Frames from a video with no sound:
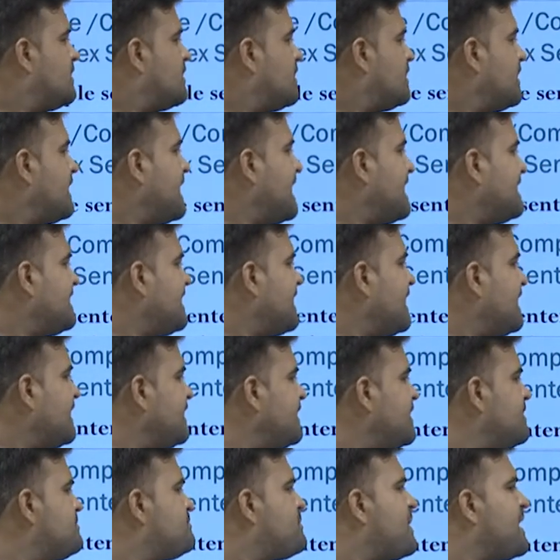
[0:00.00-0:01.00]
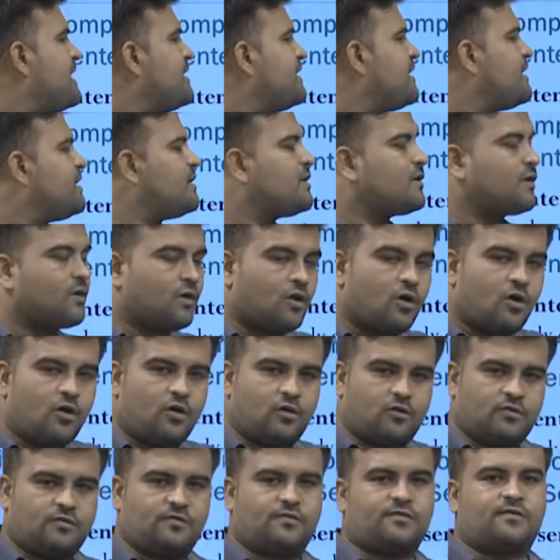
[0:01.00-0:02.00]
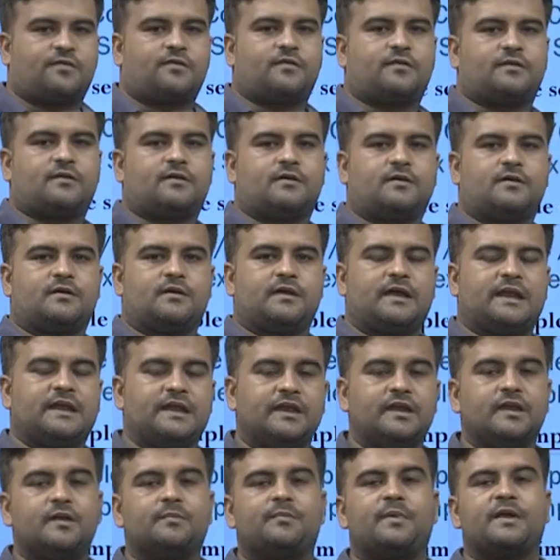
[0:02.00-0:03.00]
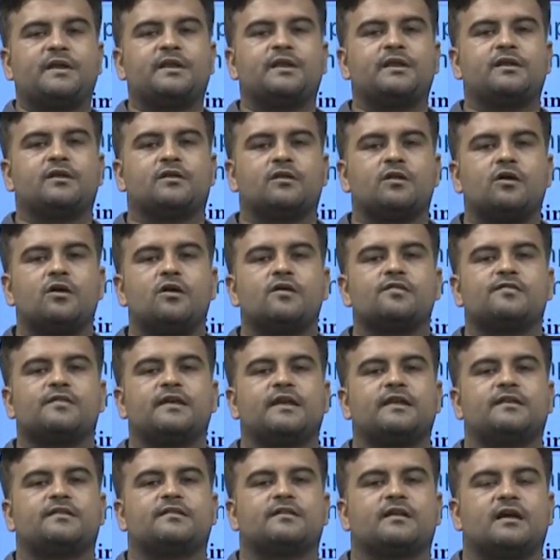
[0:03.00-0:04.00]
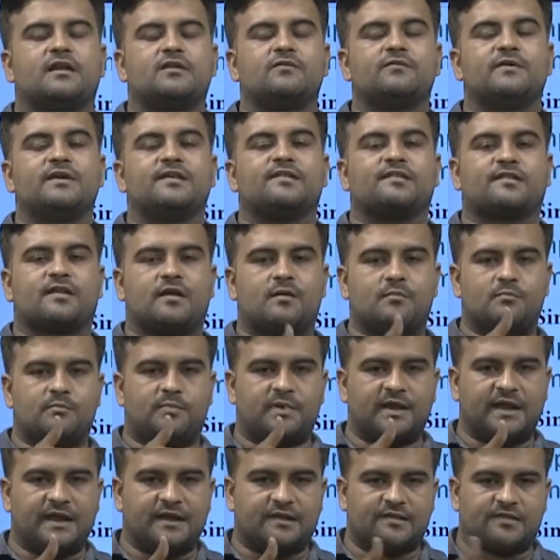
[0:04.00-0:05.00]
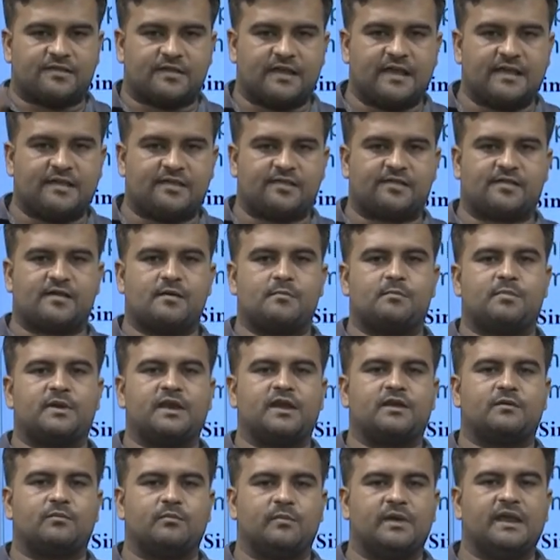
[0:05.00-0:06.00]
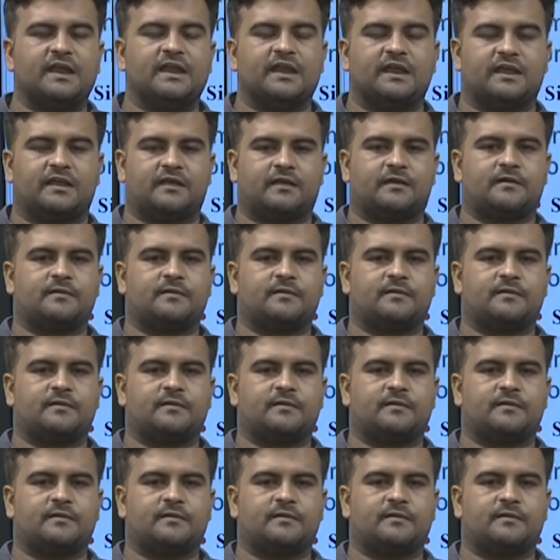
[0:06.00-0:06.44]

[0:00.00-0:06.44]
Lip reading: an independent clause that conveys complete sense, complete meaning.